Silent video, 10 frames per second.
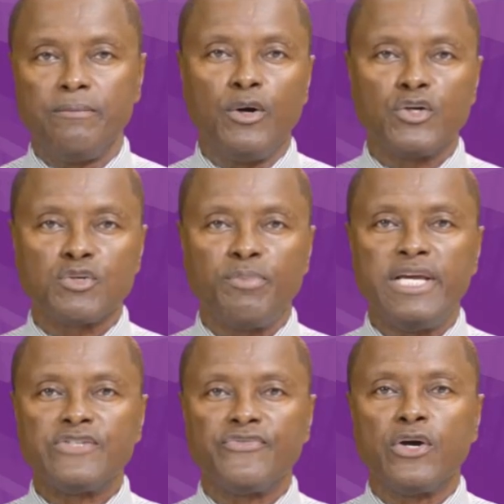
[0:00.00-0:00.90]
Morse
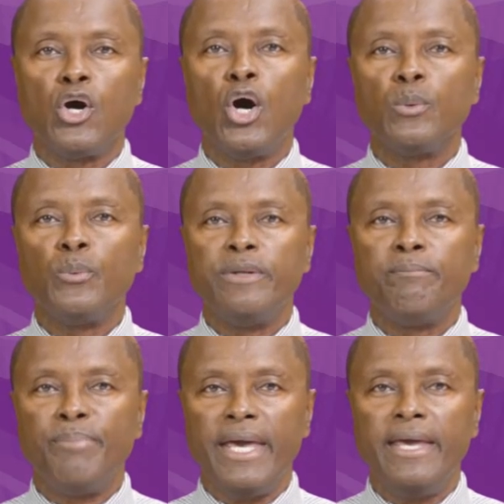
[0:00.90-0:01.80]
plays for Colwyn
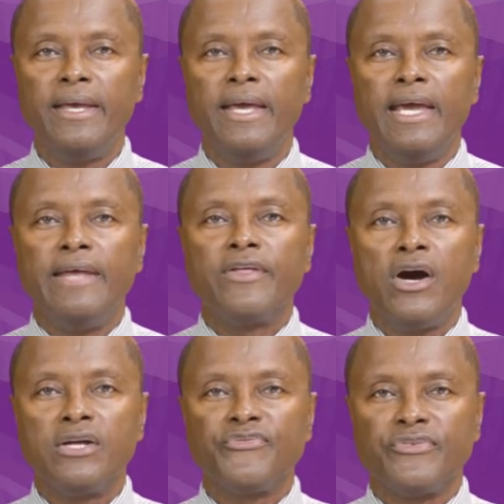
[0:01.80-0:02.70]
Bay in the
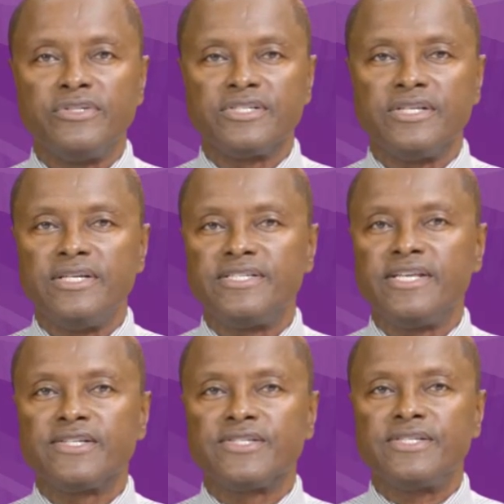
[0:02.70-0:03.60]
conference, the
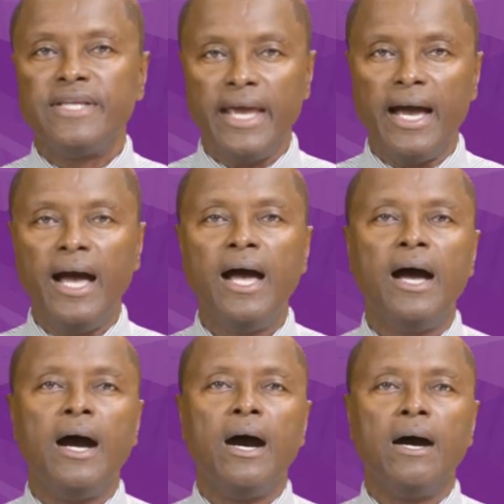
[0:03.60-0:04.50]
6th tier
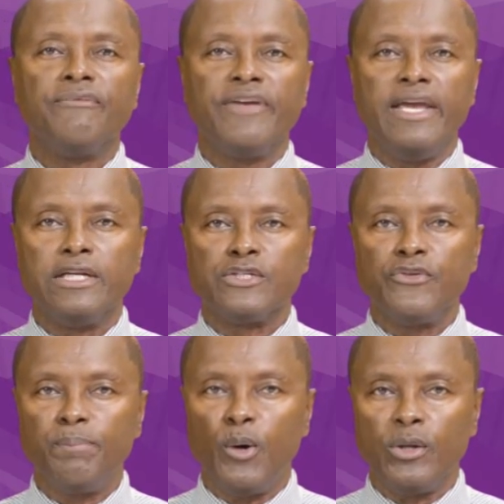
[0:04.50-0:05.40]
of English
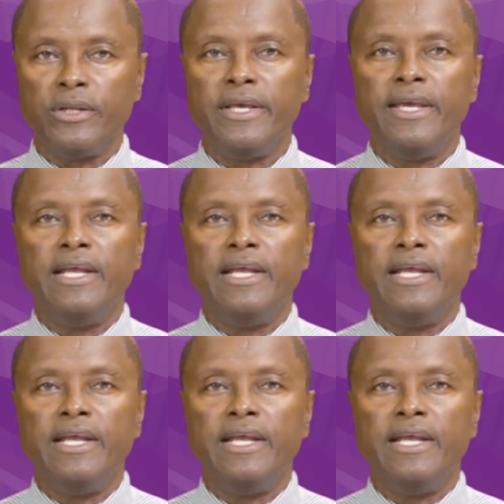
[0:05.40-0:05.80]
football.